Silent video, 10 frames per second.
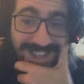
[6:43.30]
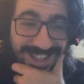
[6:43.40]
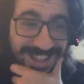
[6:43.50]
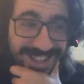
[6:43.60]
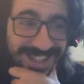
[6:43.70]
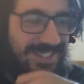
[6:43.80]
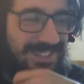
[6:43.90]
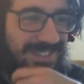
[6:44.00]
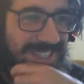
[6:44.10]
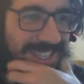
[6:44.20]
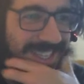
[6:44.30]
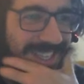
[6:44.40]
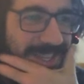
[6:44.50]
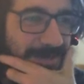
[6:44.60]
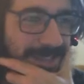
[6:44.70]
I was really kind
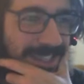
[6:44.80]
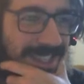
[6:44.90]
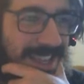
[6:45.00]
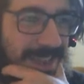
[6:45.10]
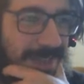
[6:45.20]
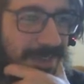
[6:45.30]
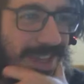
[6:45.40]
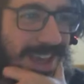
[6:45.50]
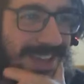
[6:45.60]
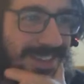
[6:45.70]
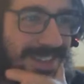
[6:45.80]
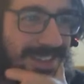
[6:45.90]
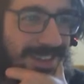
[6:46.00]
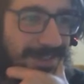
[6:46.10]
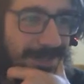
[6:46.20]
of hoping to get through that
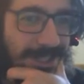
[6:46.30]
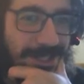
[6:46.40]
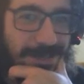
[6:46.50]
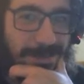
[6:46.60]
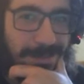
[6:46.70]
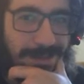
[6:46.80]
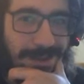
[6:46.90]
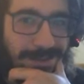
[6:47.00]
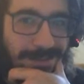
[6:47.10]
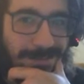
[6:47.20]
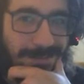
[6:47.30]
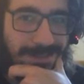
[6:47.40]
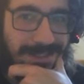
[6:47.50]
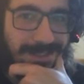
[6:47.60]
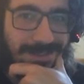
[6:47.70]
without much
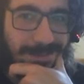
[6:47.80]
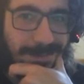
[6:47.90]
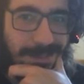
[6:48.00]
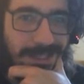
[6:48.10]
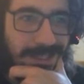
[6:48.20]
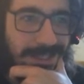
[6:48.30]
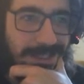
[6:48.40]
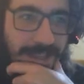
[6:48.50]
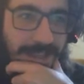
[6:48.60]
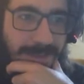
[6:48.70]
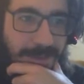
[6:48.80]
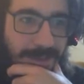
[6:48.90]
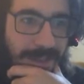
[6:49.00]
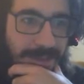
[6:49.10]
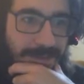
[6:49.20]
problems, but I am
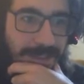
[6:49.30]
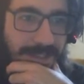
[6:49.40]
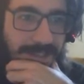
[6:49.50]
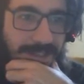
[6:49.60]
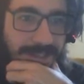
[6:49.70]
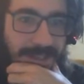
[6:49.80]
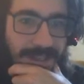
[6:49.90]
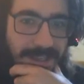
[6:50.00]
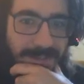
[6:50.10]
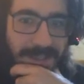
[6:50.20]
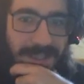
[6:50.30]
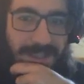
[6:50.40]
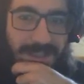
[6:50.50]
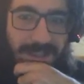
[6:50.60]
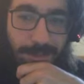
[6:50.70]
okay with this. I am not
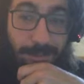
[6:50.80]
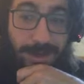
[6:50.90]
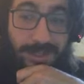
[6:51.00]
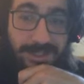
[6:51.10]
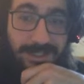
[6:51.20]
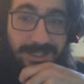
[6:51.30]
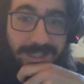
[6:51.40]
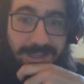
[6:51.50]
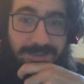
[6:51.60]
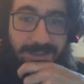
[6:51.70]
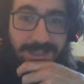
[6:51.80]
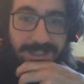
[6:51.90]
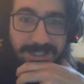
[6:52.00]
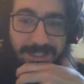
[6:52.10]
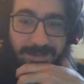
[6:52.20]
thrilled. Like, I don't want it
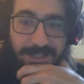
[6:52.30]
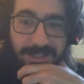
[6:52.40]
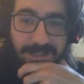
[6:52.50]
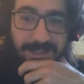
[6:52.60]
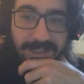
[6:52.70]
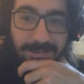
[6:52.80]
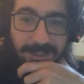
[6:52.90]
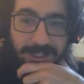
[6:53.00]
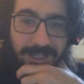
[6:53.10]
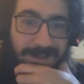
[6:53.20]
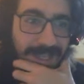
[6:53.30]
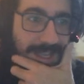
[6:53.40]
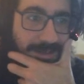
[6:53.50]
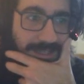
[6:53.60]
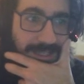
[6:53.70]
to seem like, oh, like, the job I
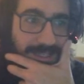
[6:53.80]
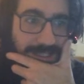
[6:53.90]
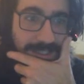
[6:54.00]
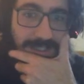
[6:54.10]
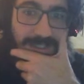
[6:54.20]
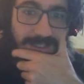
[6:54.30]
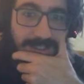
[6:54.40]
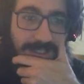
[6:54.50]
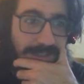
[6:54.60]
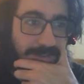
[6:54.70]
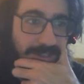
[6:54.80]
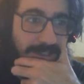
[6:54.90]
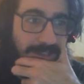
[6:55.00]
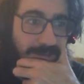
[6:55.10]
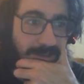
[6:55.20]
had was nice. It turns out I really
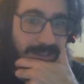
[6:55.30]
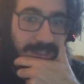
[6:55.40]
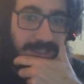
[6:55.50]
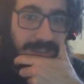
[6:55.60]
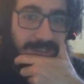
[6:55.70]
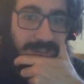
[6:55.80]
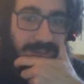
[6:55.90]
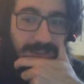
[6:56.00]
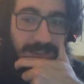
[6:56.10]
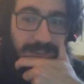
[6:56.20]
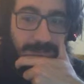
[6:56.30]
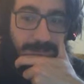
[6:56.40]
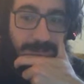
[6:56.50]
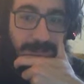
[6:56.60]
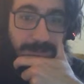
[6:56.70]
like working um,
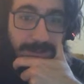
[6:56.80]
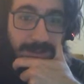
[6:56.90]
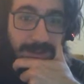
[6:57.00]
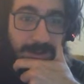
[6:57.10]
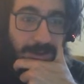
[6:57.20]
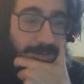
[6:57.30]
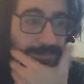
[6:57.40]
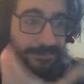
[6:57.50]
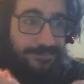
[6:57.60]
at home.